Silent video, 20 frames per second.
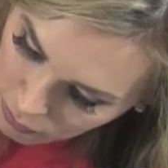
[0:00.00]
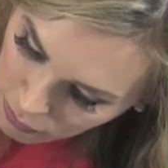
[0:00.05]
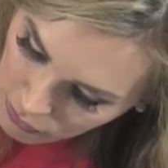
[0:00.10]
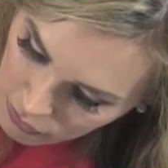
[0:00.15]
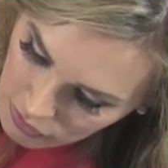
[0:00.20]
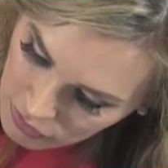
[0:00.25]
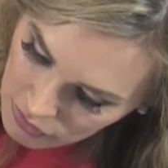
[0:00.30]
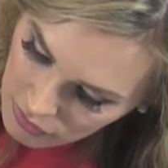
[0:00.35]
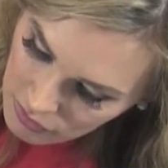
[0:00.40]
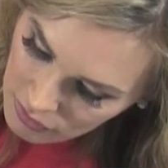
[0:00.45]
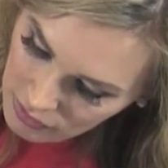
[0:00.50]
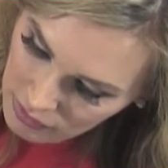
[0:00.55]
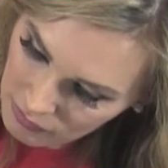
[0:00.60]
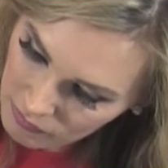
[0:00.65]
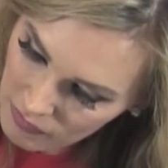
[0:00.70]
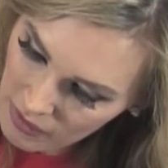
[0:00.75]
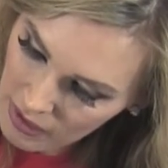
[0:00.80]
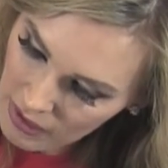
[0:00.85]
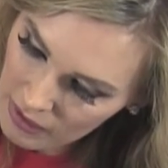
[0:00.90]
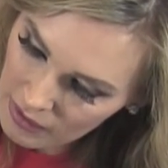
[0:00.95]
buttons on the
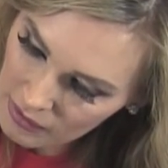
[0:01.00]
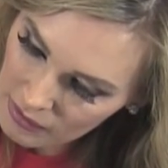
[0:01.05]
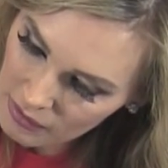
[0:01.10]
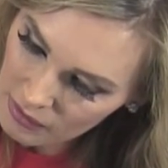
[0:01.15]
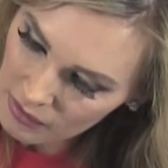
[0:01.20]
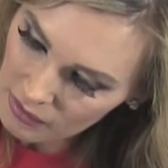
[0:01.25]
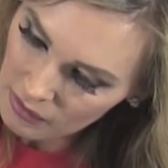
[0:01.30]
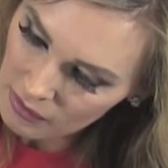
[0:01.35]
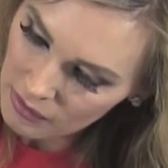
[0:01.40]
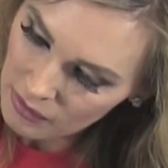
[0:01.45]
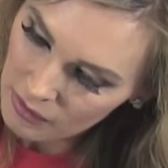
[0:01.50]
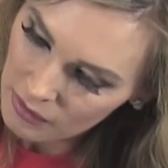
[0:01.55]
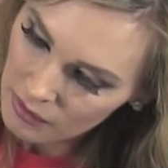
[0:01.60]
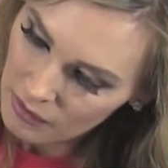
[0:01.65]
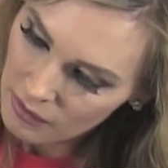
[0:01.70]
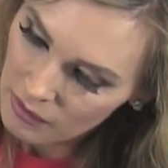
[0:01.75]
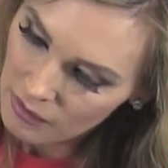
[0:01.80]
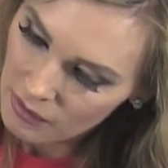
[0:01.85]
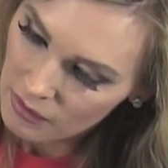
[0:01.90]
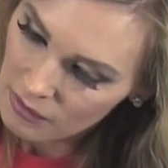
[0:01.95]
back.
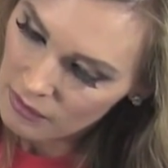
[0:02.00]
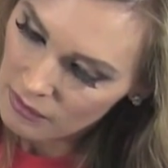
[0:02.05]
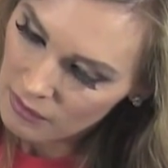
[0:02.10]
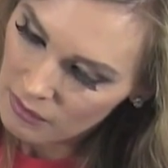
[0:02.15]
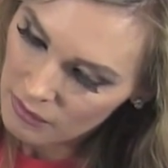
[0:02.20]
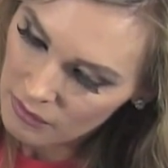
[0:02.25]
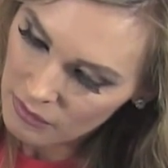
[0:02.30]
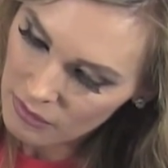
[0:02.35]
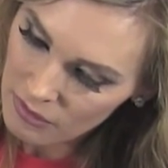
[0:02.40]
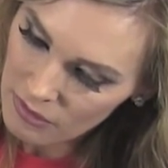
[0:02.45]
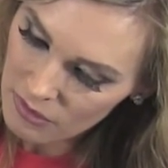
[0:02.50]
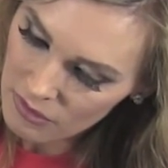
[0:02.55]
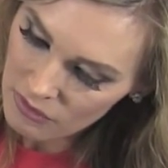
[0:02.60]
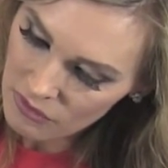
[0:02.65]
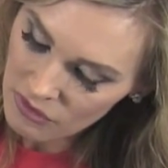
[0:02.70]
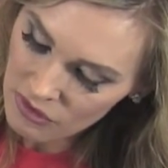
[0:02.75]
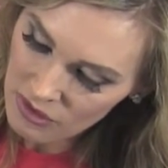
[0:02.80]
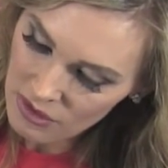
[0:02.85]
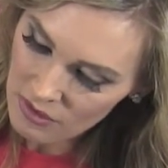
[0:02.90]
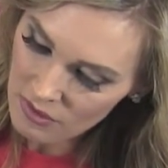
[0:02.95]
Lots
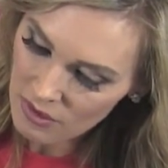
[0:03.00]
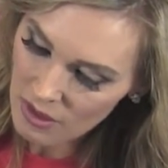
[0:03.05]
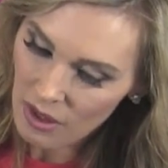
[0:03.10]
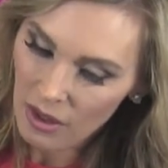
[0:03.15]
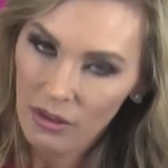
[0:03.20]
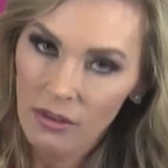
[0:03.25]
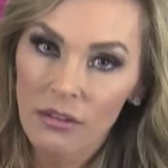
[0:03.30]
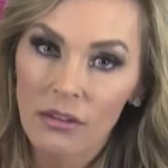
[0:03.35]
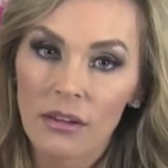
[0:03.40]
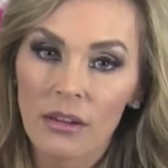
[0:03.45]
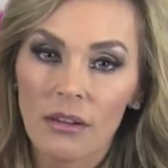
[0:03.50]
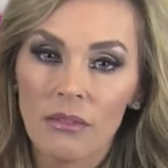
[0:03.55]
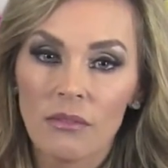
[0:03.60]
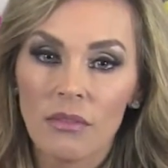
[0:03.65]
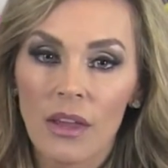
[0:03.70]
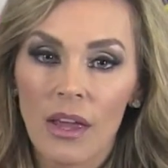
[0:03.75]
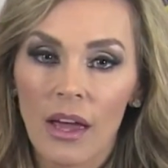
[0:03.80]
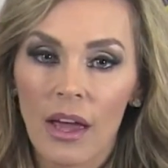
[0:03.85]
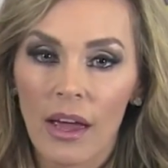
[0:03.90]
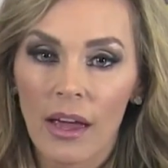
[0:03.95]
of detail on him
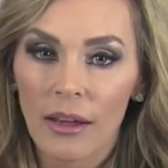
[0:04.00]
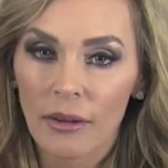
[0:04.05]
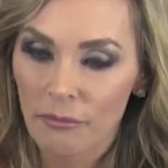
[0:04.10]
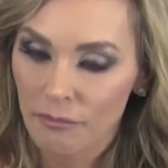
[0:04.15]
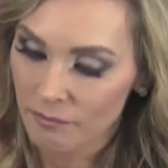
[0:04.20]
there.